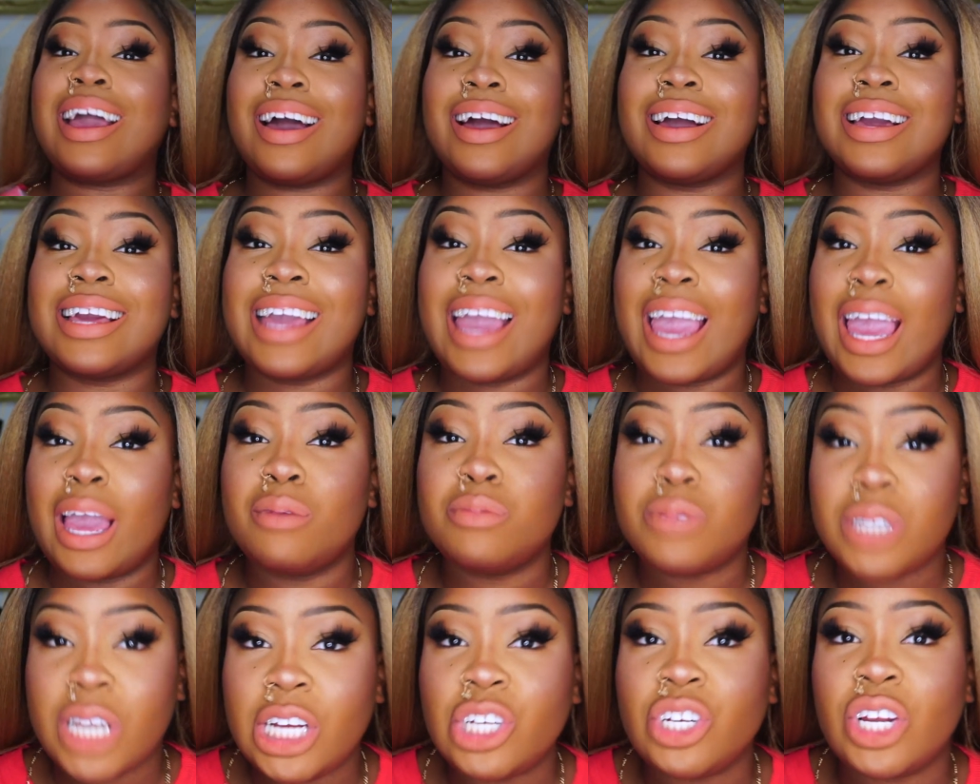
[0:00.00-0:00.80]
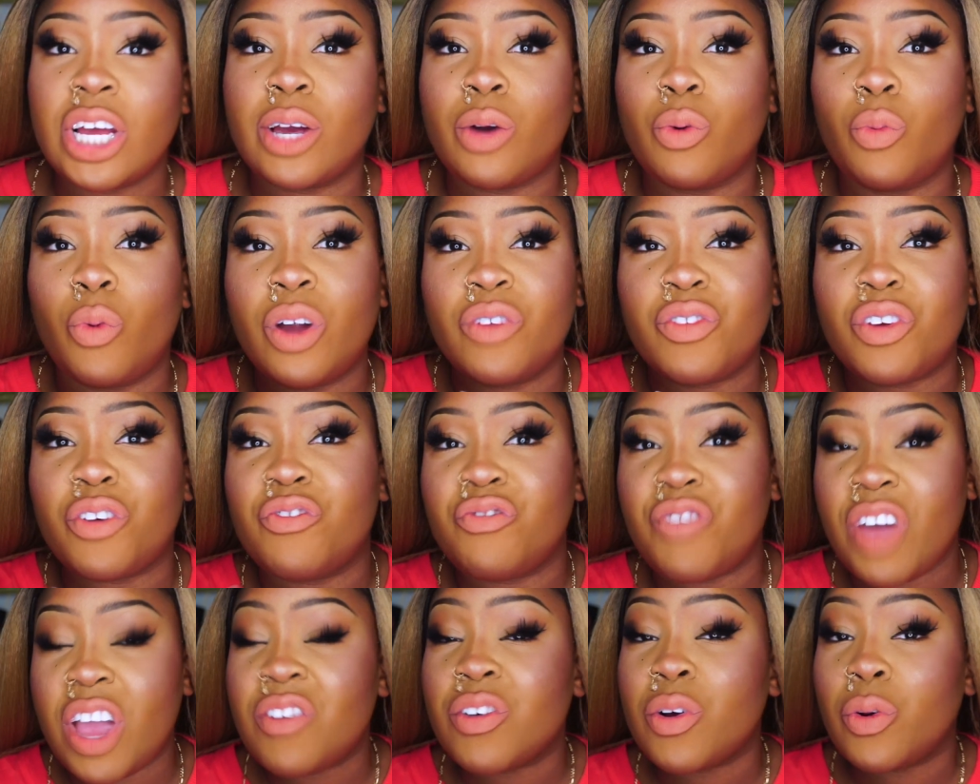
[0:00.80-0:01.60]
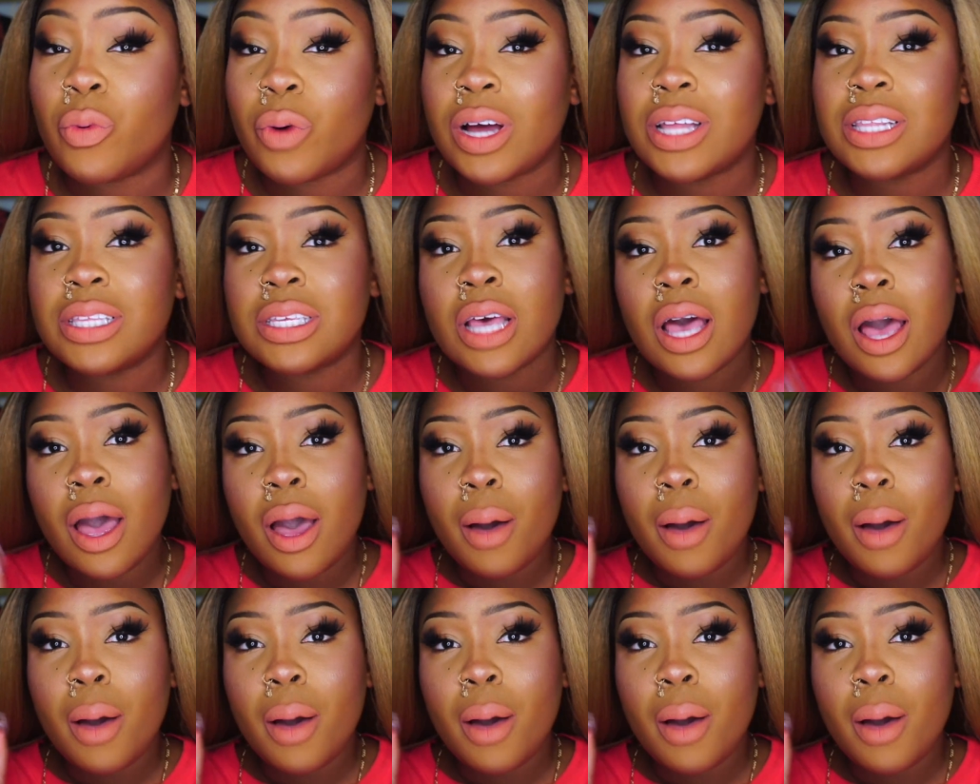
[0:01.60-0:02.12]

a game changer, like one of your favorite ones,